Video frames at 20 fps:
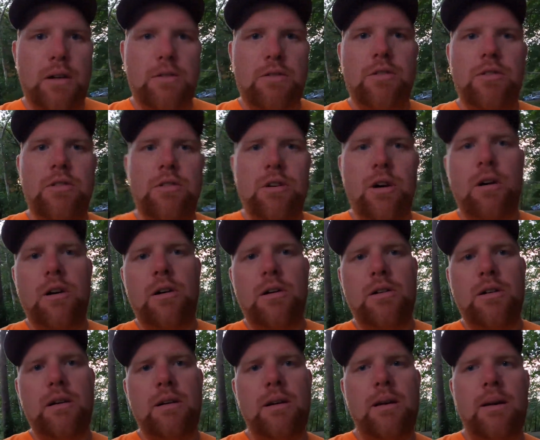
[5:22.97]
too
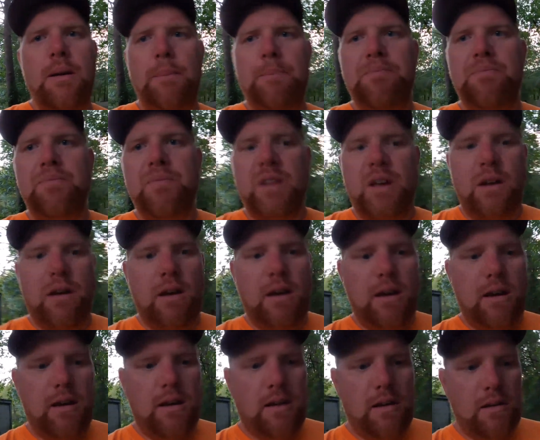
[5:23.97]
long,
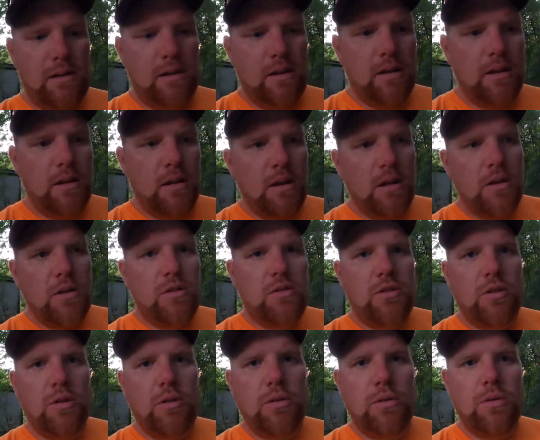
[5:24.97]
and
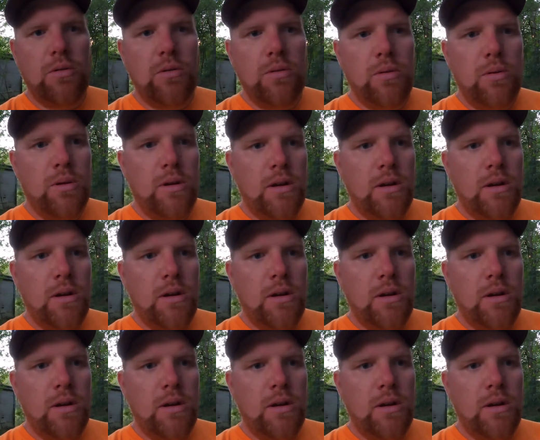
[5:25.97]
so,